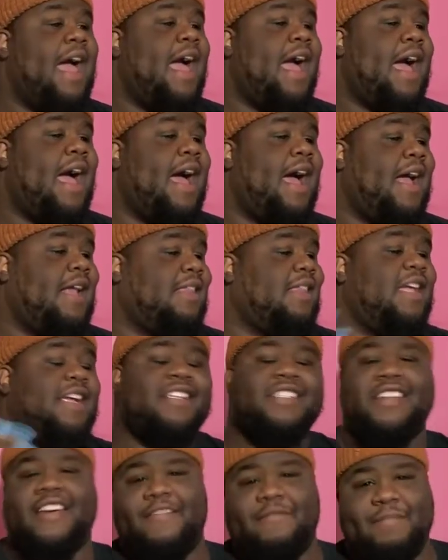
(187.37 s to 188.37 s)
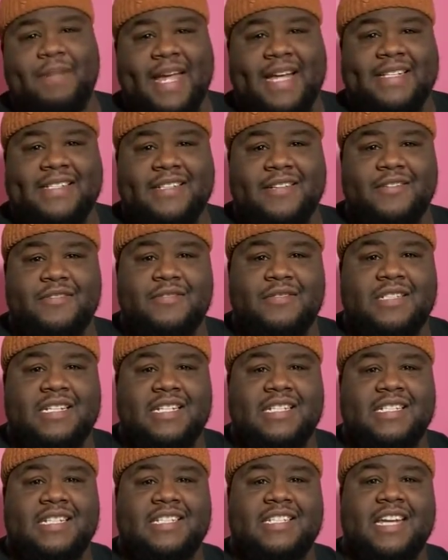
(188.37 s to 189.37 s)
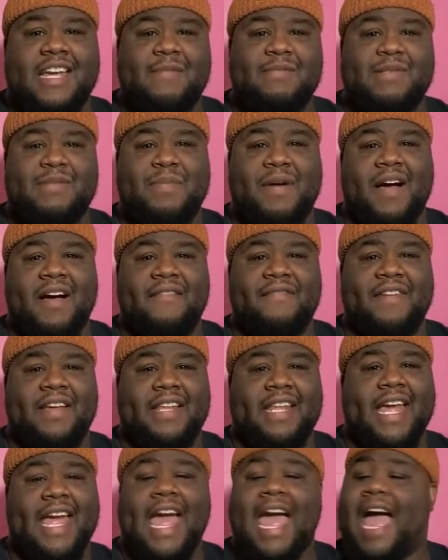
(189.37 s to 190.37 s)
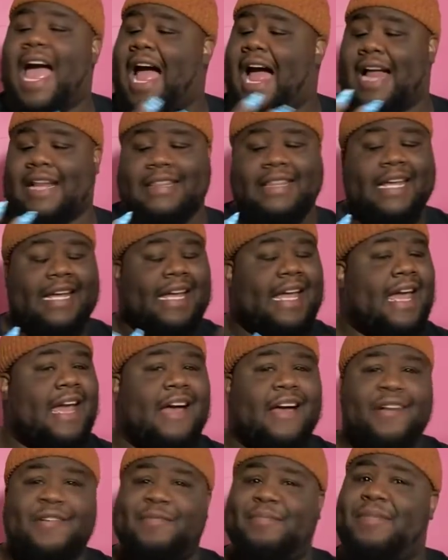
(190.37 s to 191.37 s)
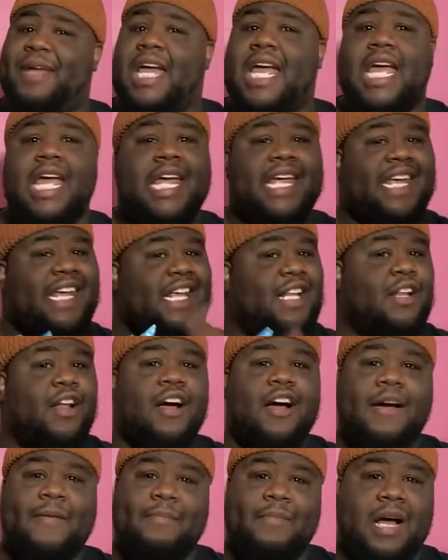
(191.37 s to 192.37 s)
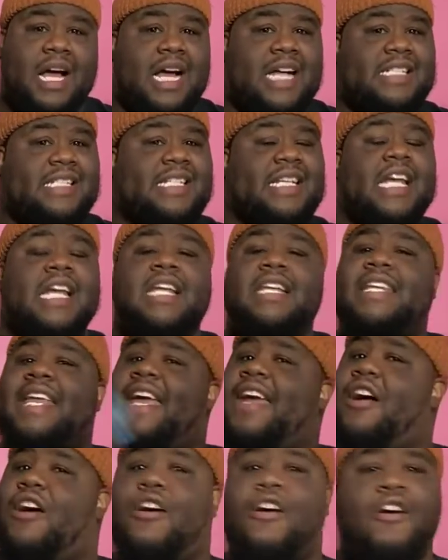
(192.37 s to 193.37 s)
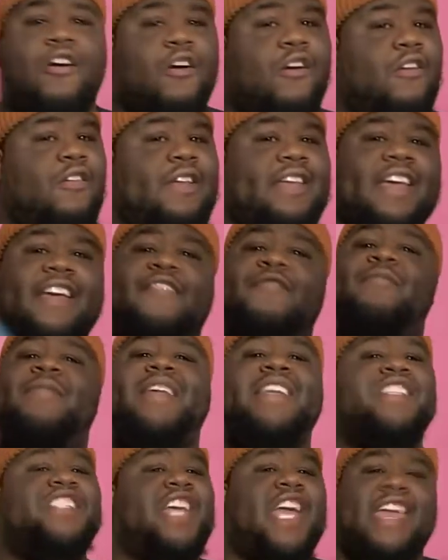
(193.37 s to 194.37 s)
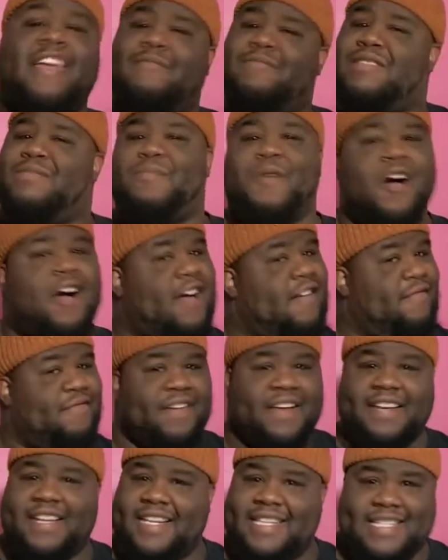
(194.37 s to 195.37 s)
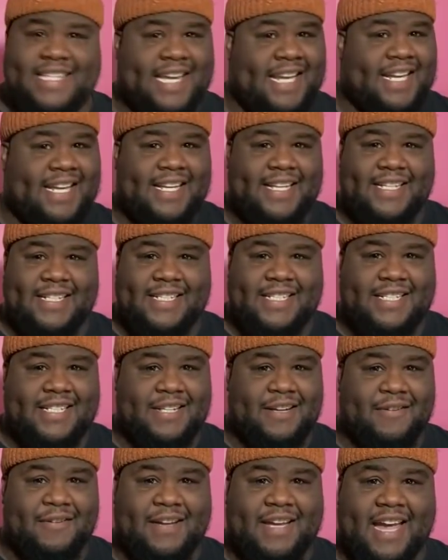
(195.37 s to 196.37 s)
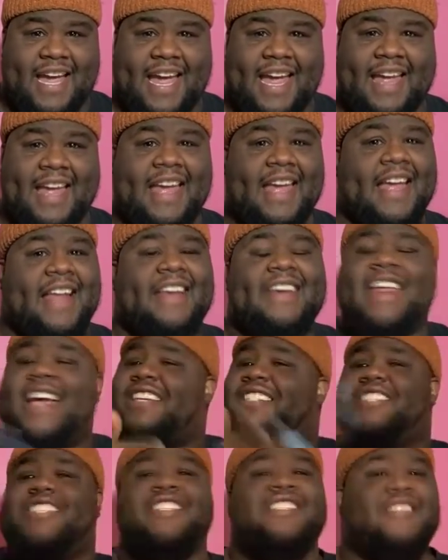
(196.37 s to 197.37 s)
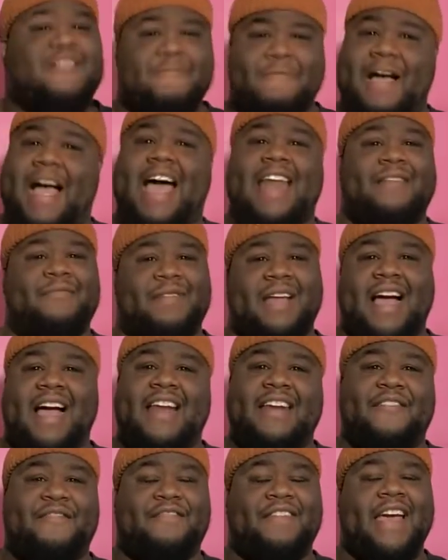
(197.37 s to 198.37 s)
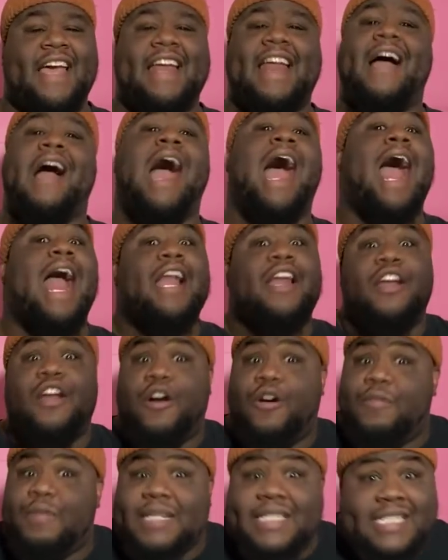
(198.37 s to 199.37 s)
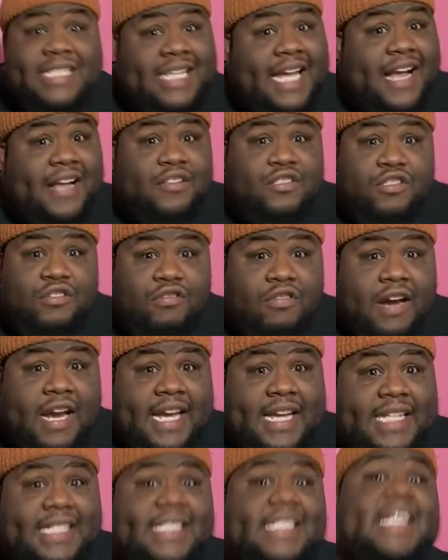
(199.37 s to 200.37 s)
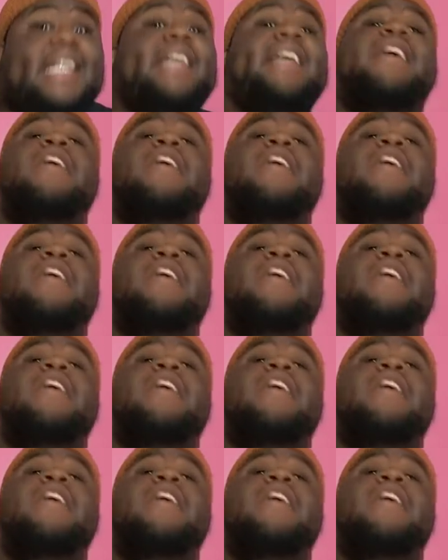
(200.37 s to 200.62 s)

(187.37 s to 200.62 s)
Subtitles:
I think Jeff Bezos is a James Bond villain. I think him, Elon Musk, they all give me James Bond villain tease, okay? That's just the bottom line and flat out. I know it sounds crazy,